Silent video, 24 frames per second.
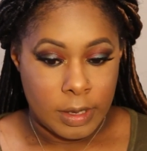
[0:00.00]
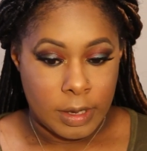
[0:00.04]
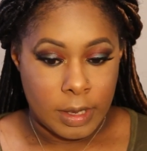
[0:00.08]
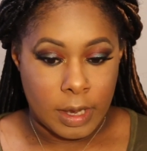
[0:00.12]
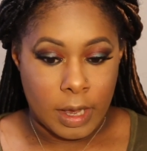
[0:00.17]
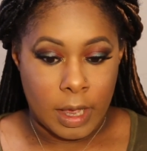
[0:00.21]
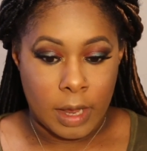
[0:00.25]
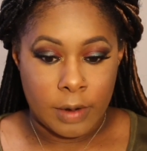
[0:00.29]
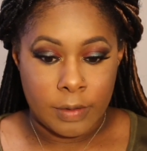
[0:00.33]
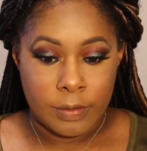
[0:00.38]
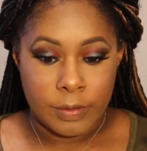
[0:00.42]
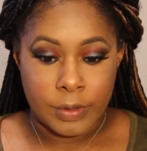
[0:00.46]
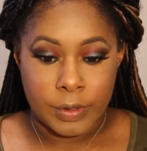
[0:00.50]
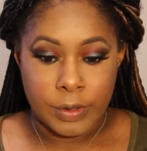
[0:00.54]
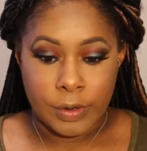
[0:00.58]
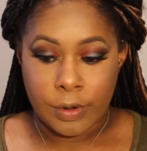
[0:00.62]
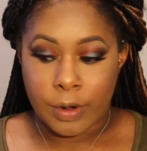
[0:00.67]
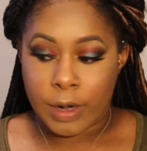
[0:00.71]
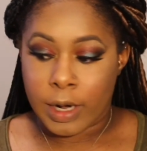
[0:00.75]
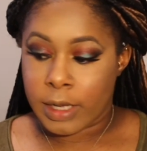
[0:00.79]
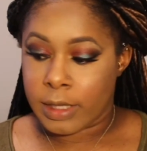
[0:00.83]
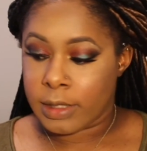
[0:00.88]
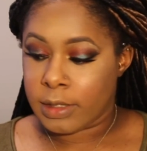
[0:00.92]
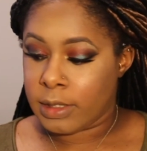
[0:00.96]
Like, I don't look
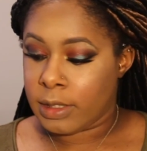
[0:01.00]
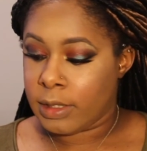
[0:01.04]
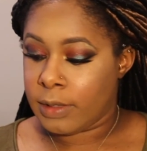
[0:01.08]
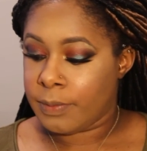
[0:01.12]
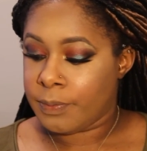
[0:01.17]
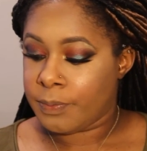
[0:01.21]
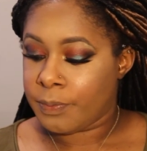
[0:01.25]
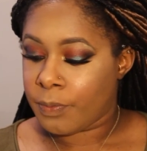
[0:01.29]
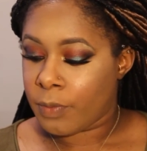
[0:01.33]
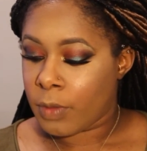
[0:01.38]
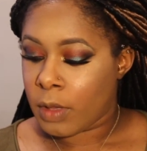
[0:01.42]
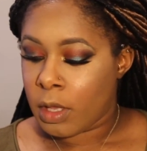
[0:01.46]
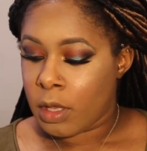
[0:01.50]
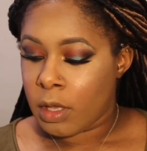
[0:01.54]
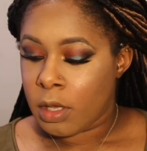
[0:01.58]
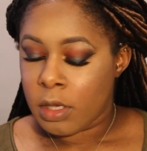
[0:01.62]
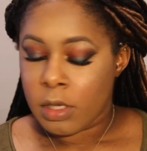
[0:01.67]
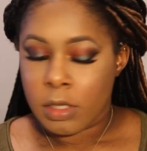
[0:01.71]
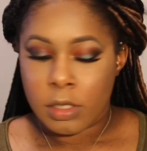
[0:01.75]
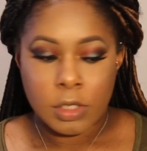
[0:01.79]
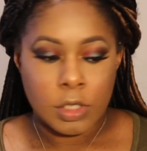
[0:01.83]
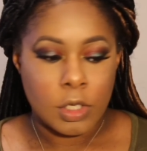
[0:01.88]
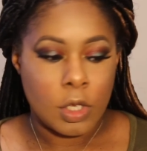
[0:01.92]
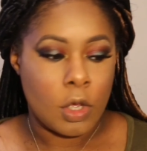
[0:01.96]
crazy.
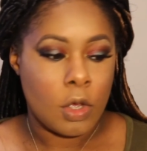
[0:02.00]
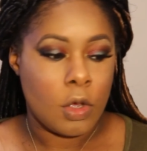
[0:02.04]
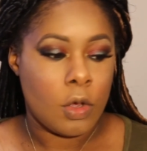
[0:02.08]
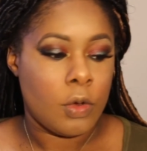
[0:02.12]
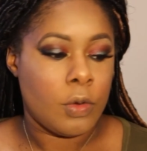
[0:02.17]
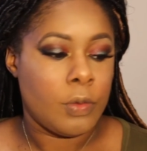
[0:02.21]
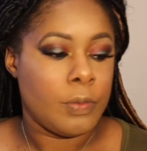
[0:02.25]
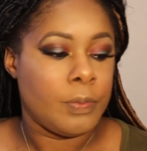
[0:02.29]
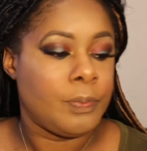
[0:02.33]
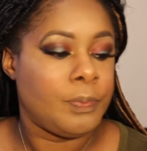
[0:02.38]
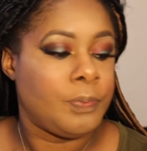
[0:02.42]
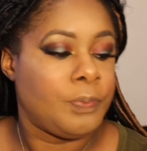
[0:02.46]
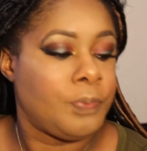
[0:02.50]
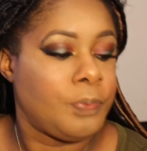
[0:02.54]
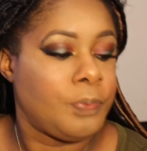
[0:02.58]
So,